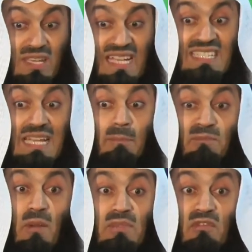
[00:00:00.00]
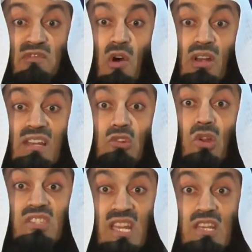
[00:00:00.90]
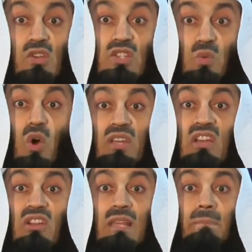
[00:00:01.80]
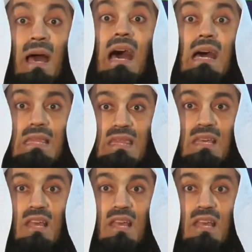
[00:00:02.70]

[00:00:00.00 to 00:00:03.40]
gets up from the fall and continues walking on the path.